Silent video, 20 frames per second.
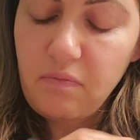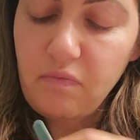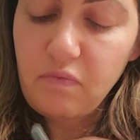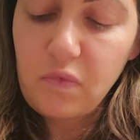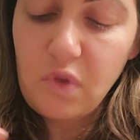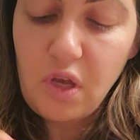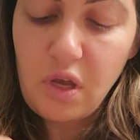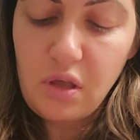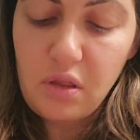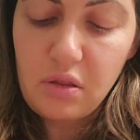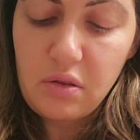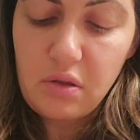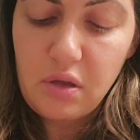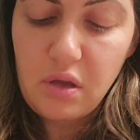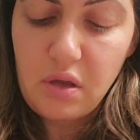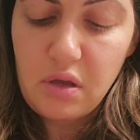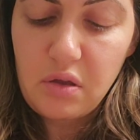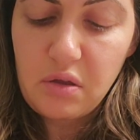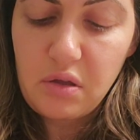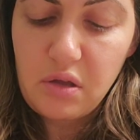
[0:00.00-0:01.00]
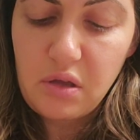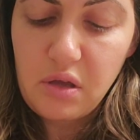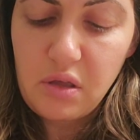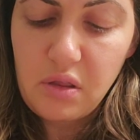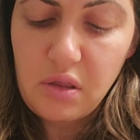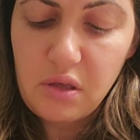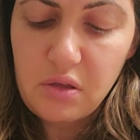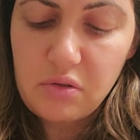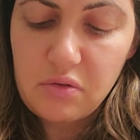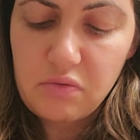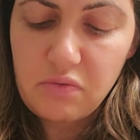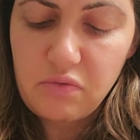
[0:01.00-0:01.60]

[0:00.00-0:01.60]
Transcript: Yeah, I like to